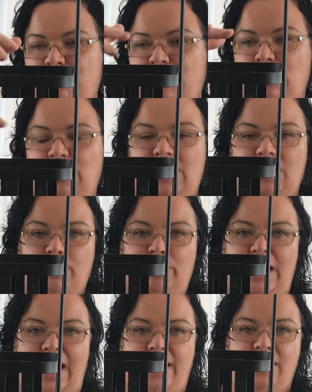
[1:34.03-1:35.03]
probably a little
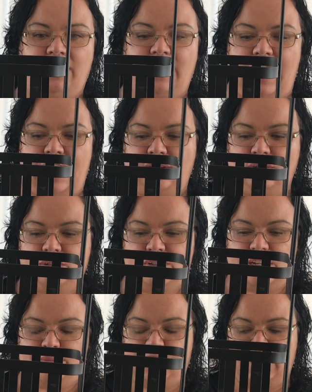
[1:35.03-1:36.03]
plant and candle or
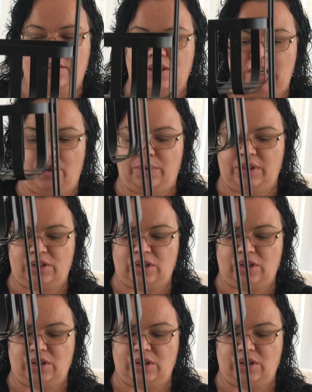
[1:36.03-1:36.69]
something to go in the